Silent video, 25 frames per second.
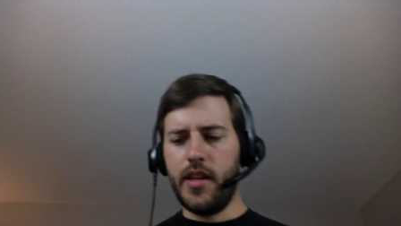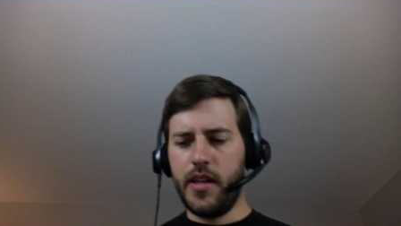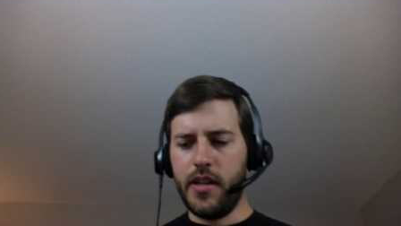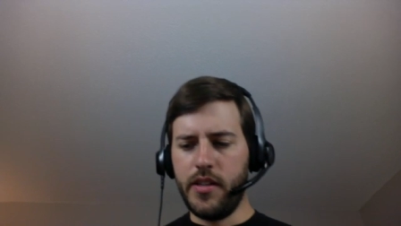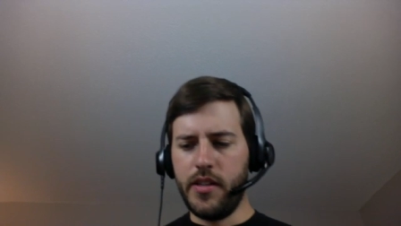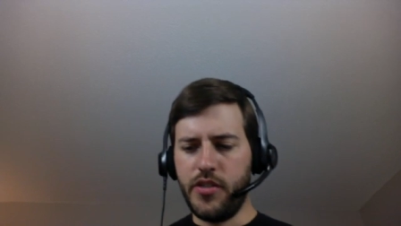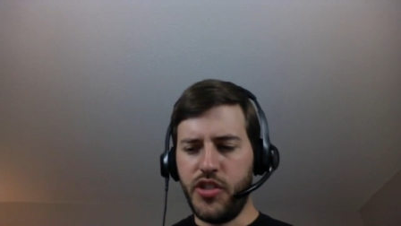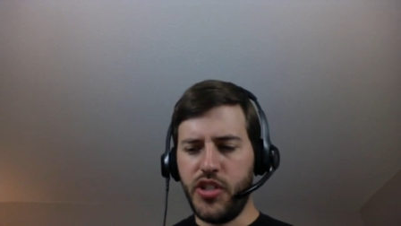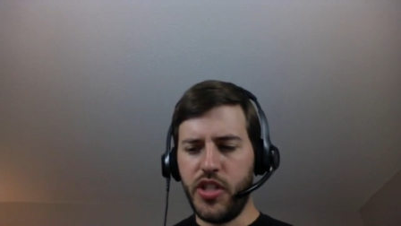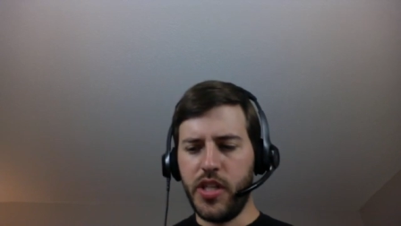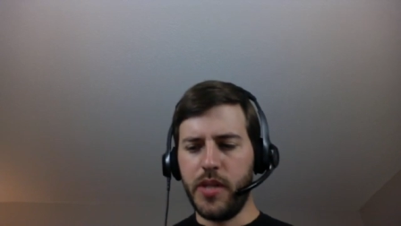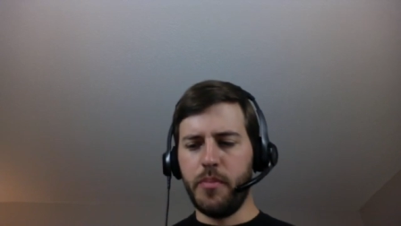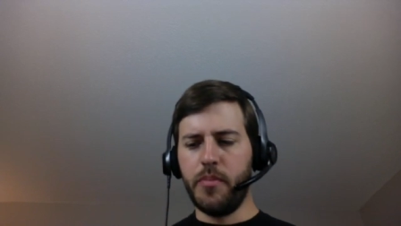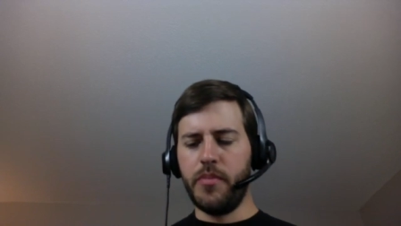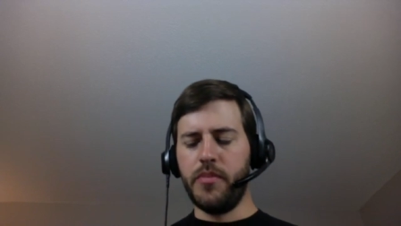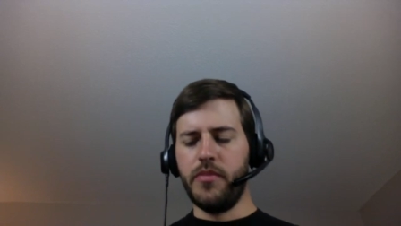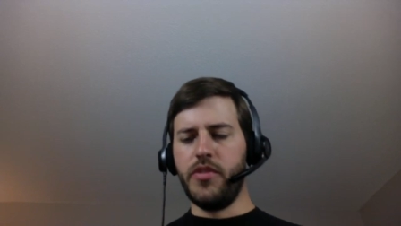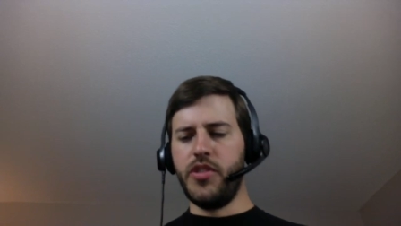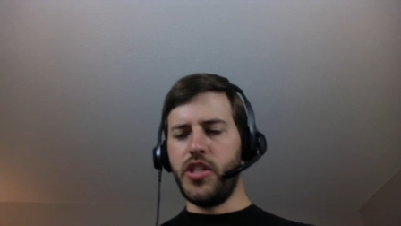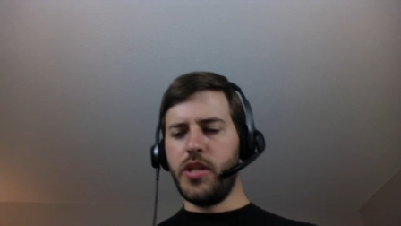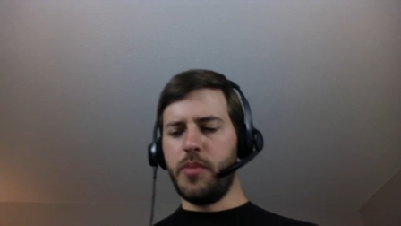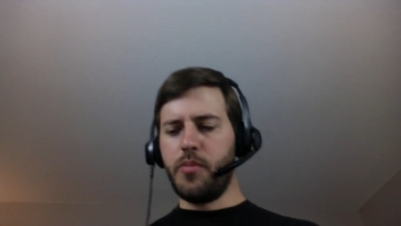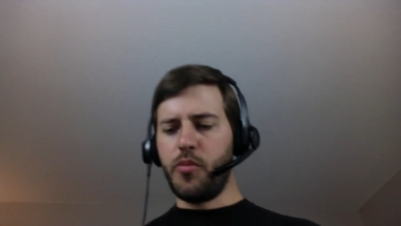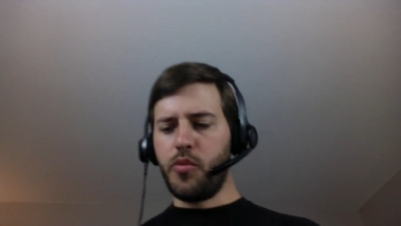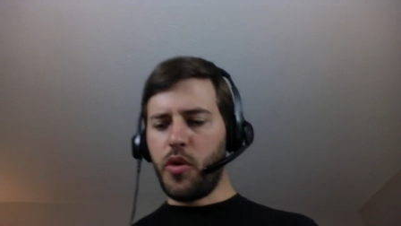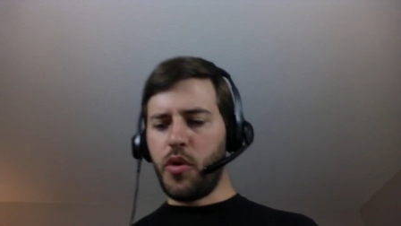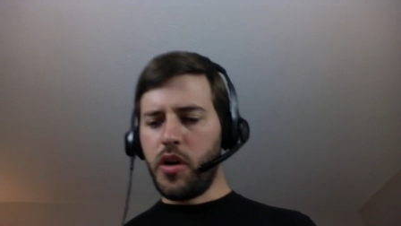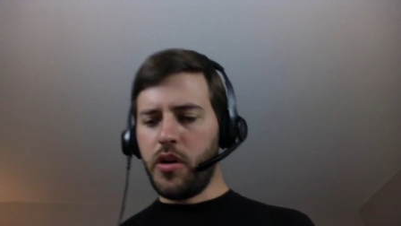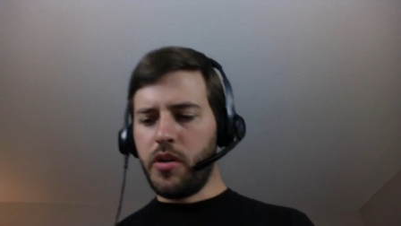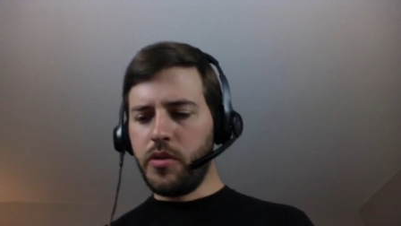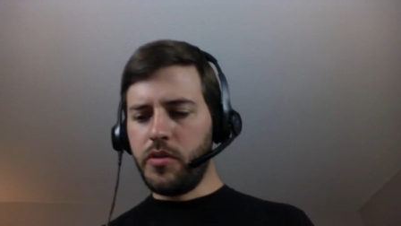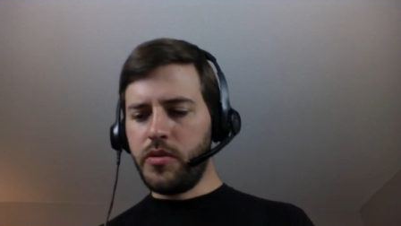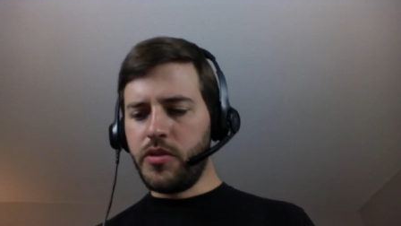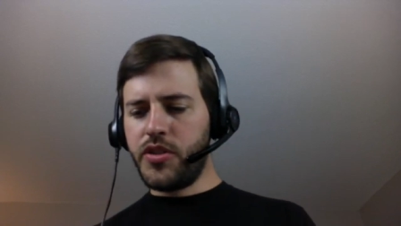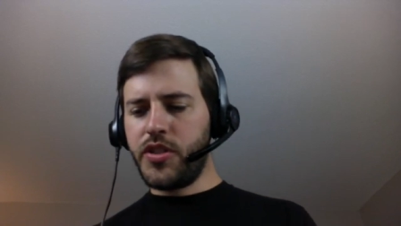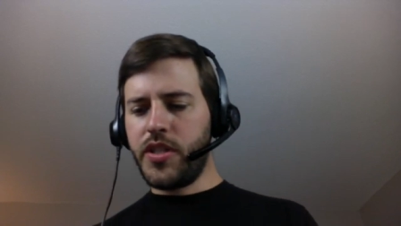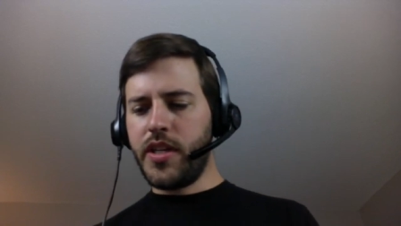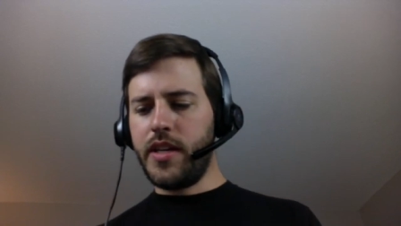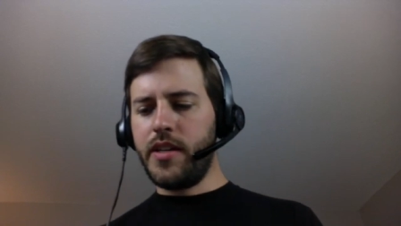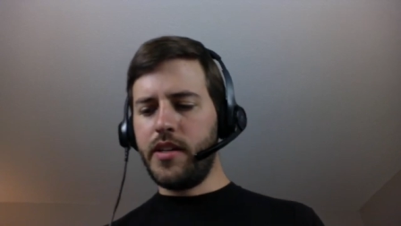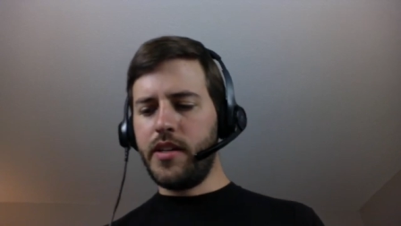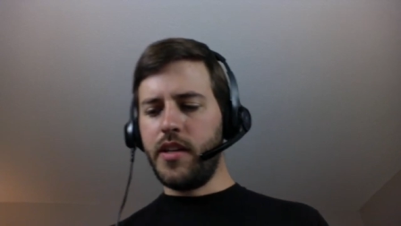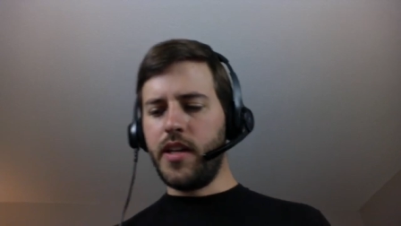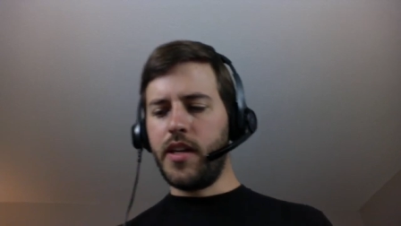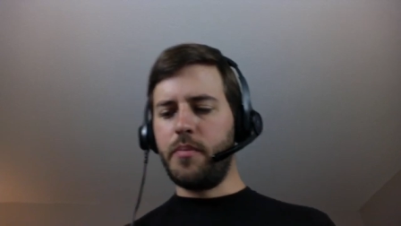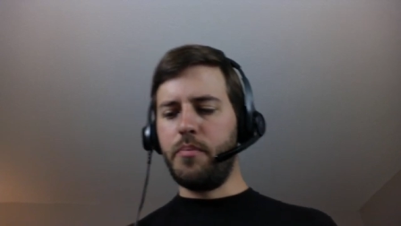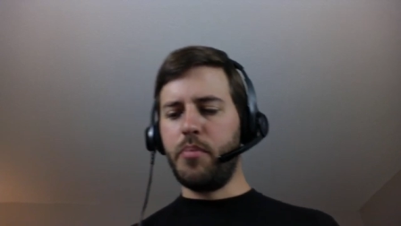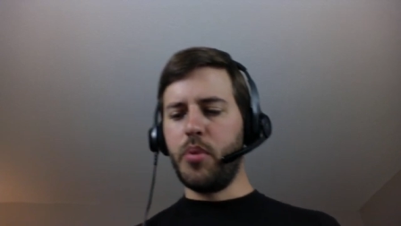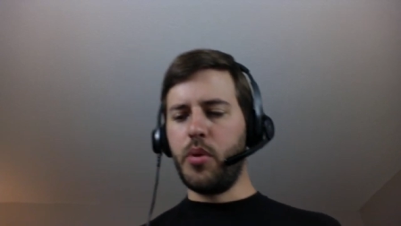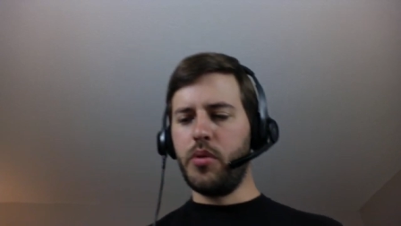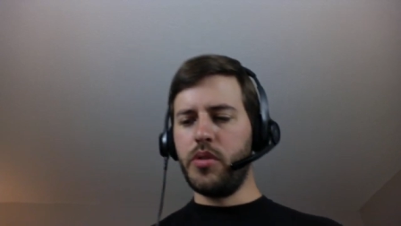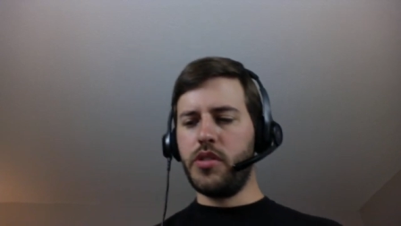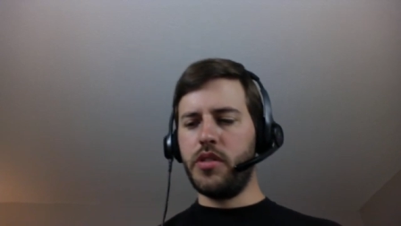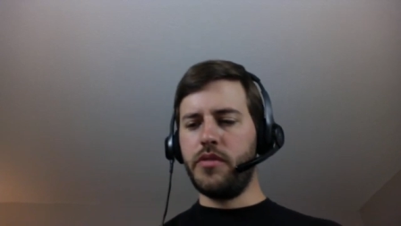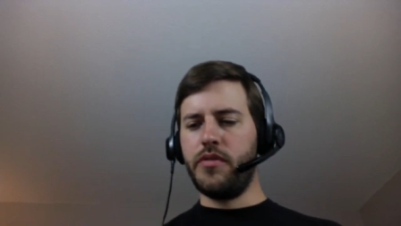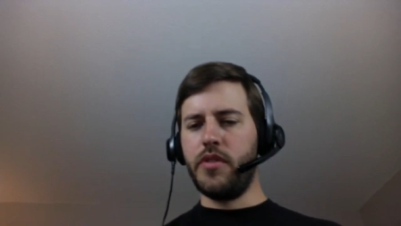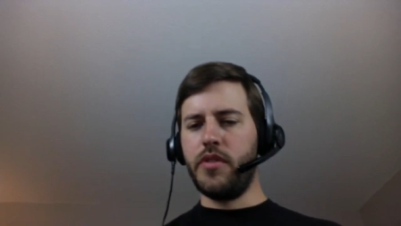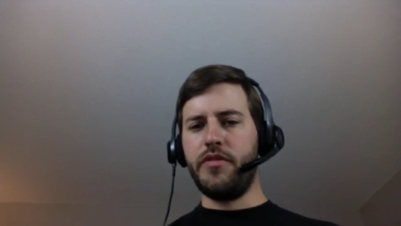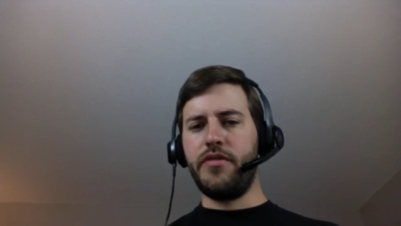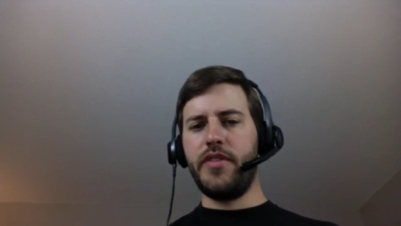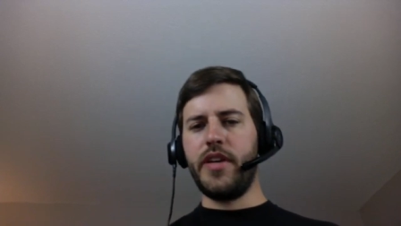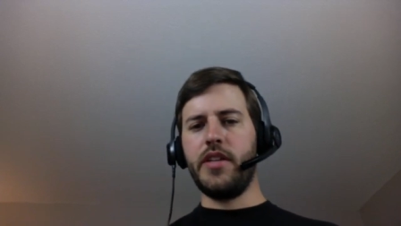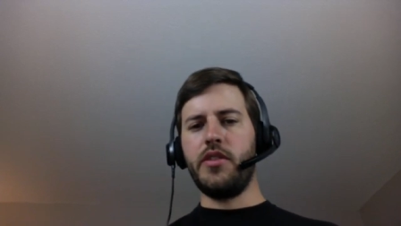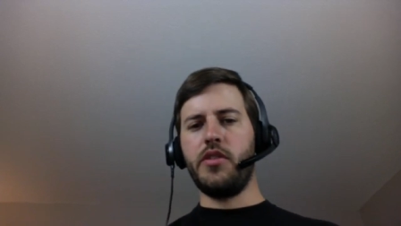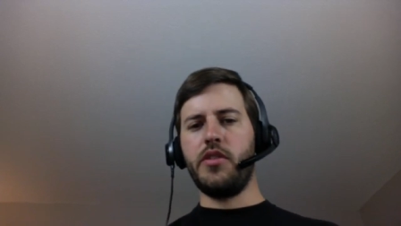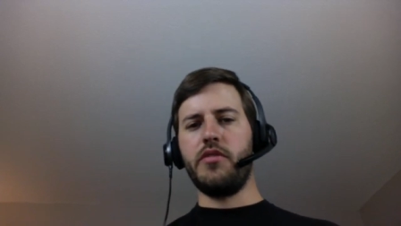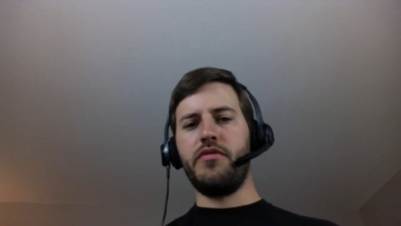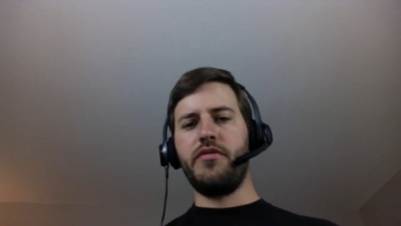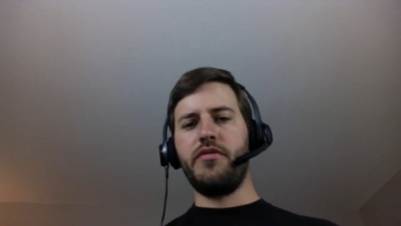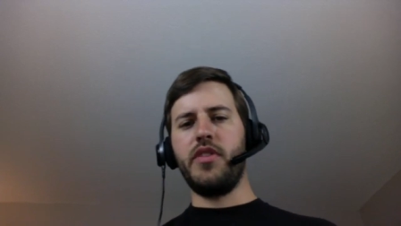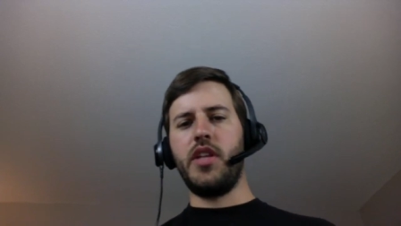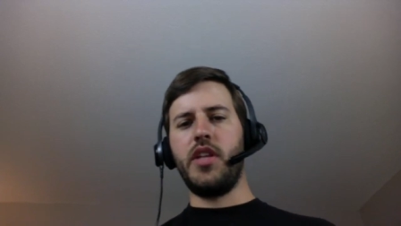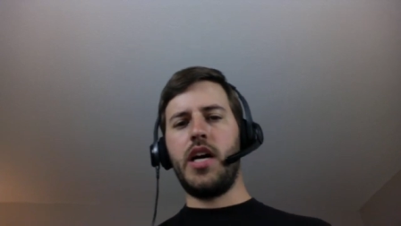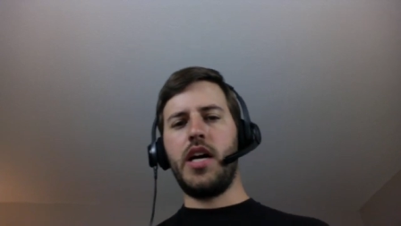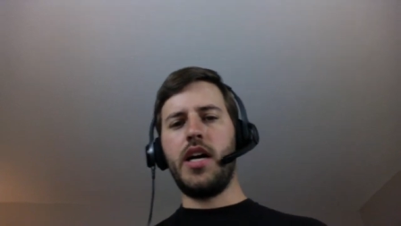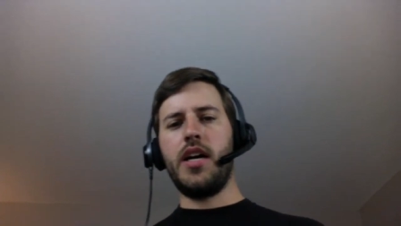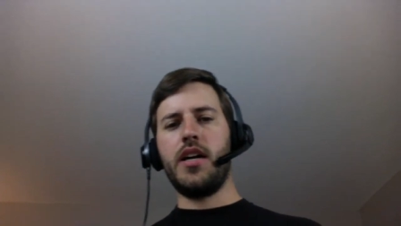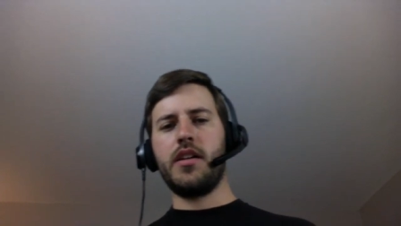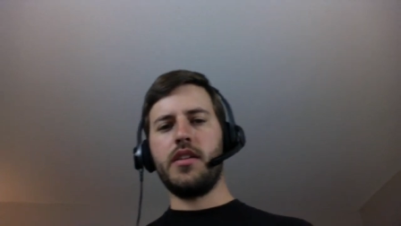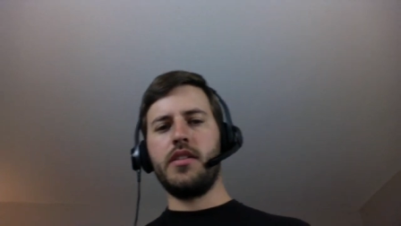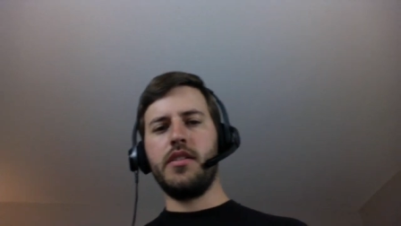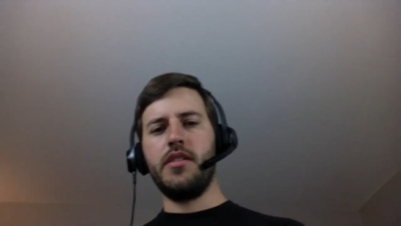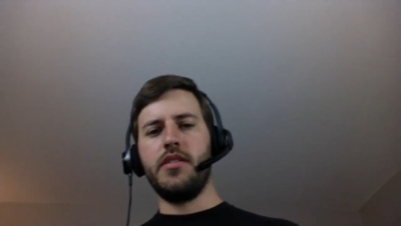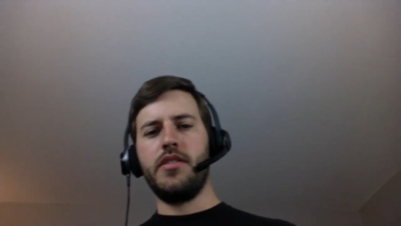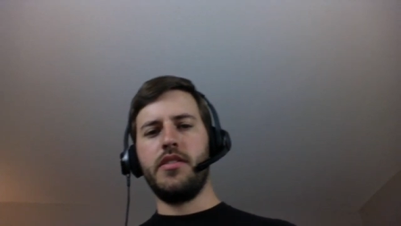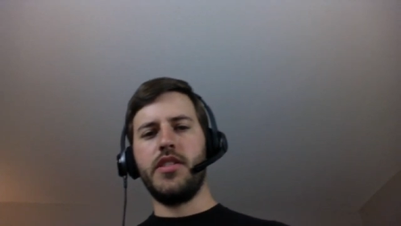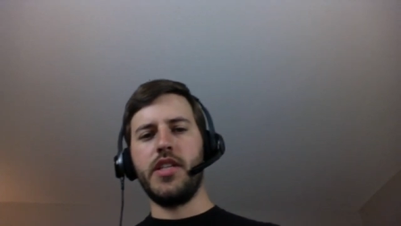uh, Jim Jim Rohn said, like birds of a feather flock mm-hmm.